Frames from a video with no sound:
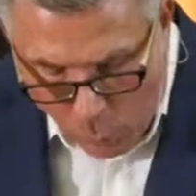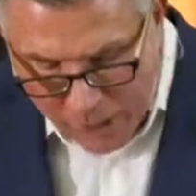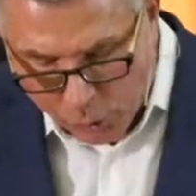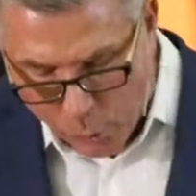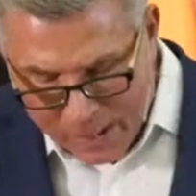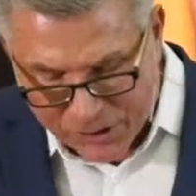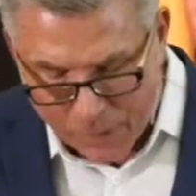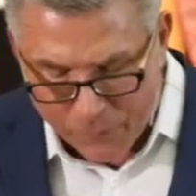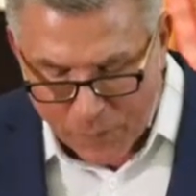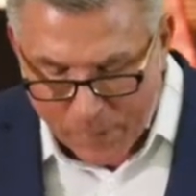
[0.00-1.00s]
watch
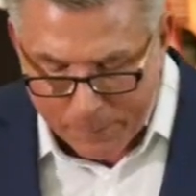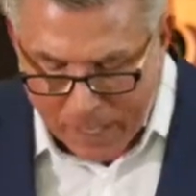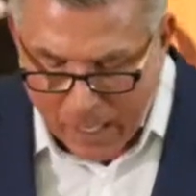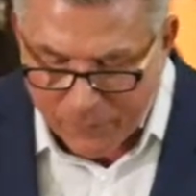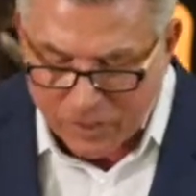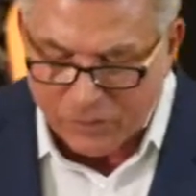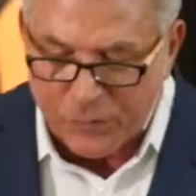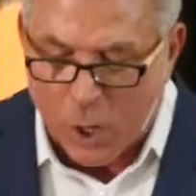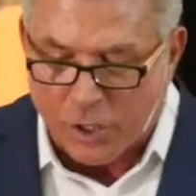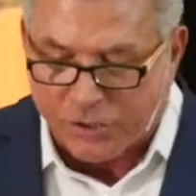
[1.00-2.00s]
wisdom from above is
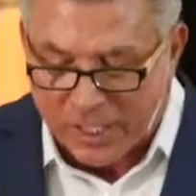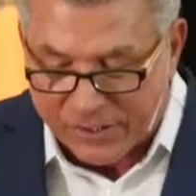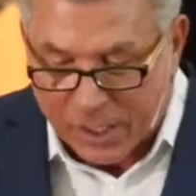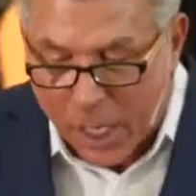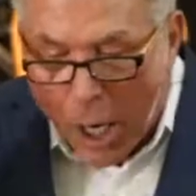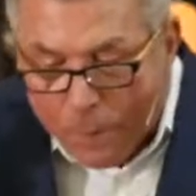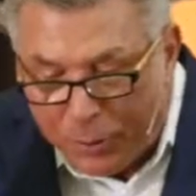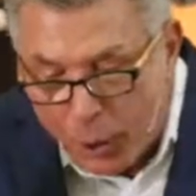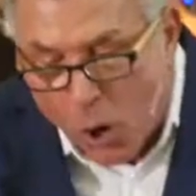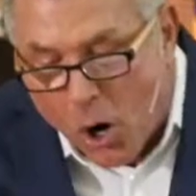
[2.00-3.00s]
first listen
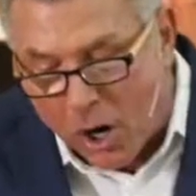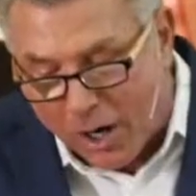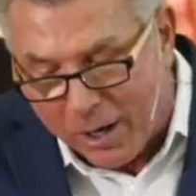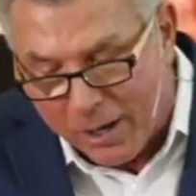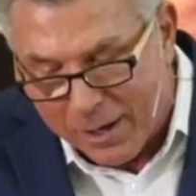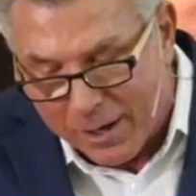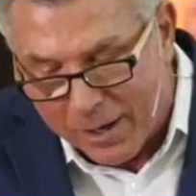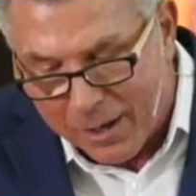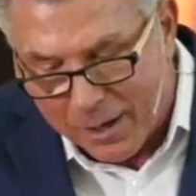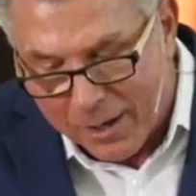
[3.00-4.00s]
pure
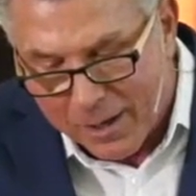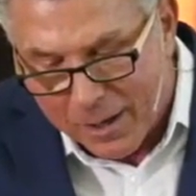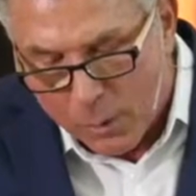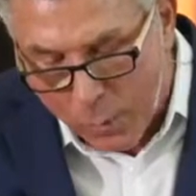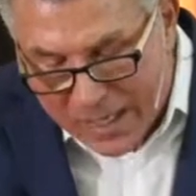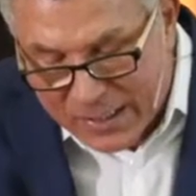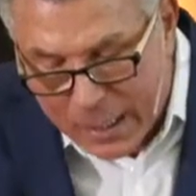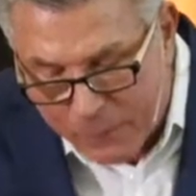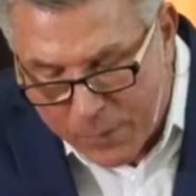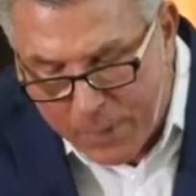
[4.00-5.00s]

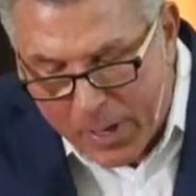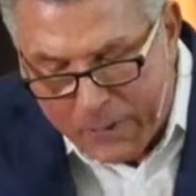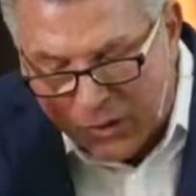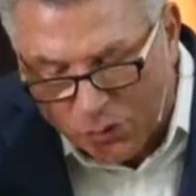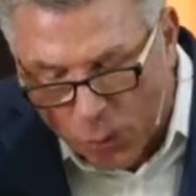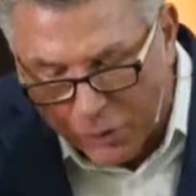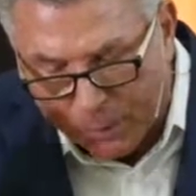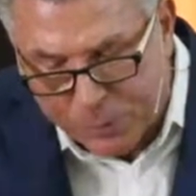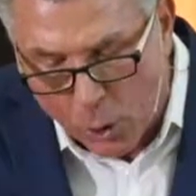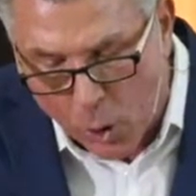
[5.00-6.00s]
wisdom from above is
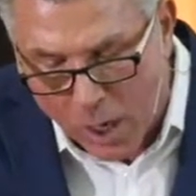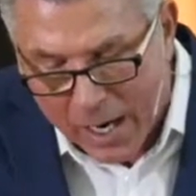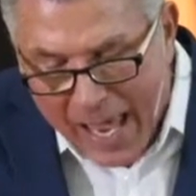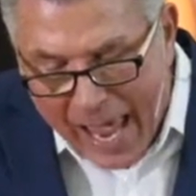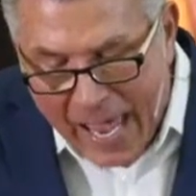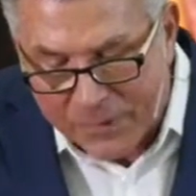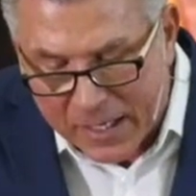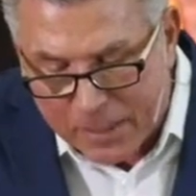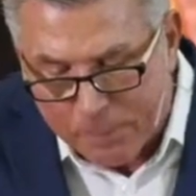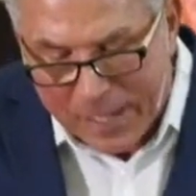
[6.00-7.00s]
first pure and
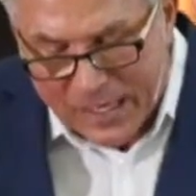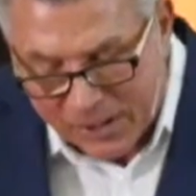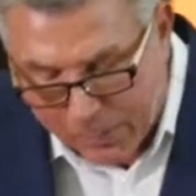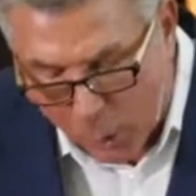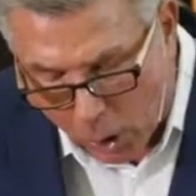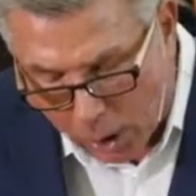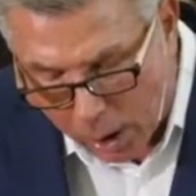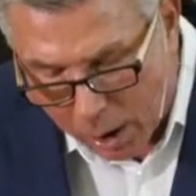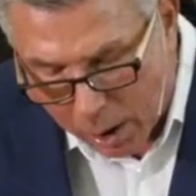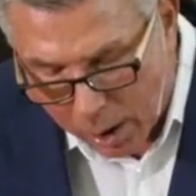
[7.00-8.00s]
then peaceable
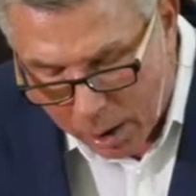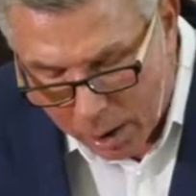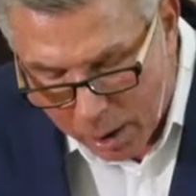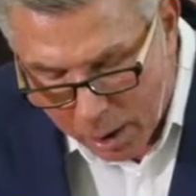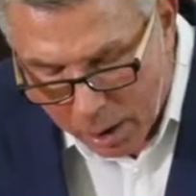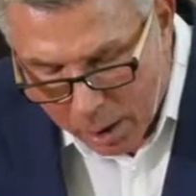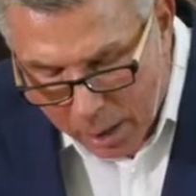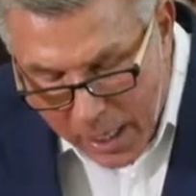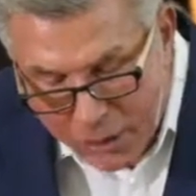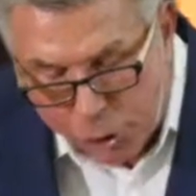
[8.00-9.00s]

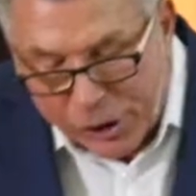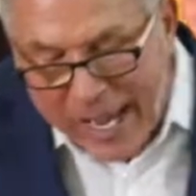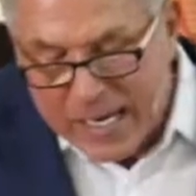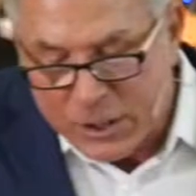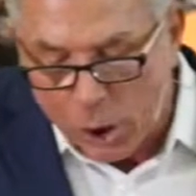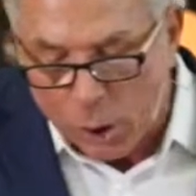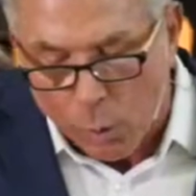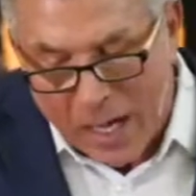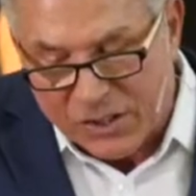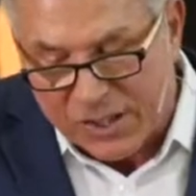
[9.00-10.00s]
gentle
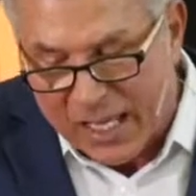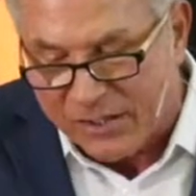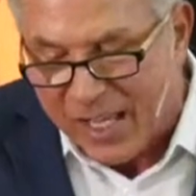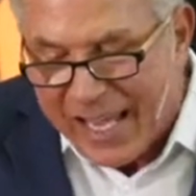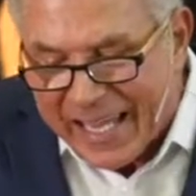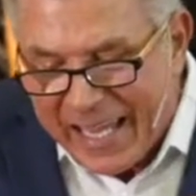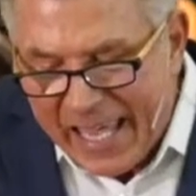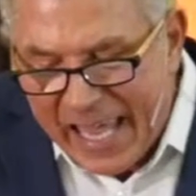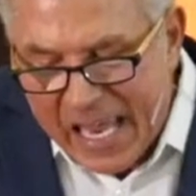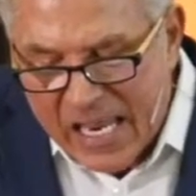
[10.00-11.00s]
watch this
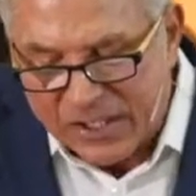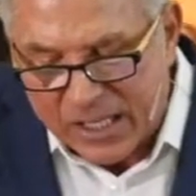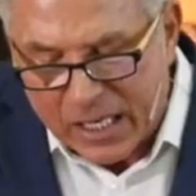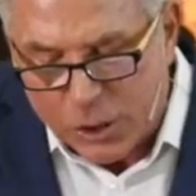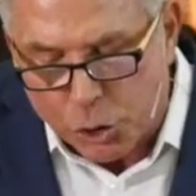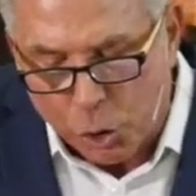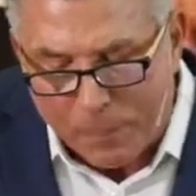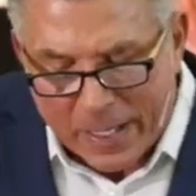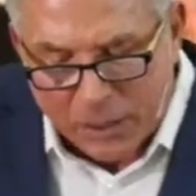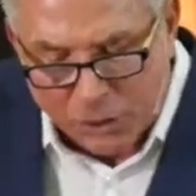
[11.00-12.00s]
easy to
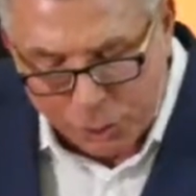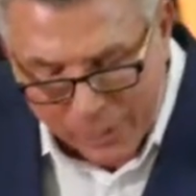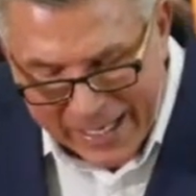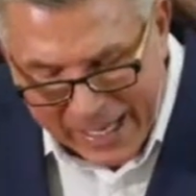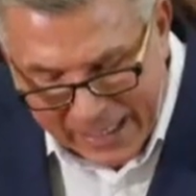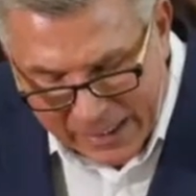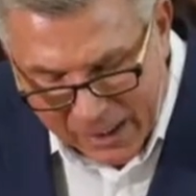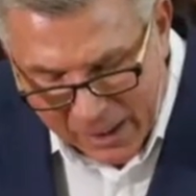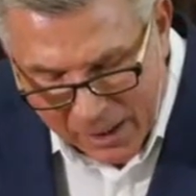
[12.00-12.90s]
be entreated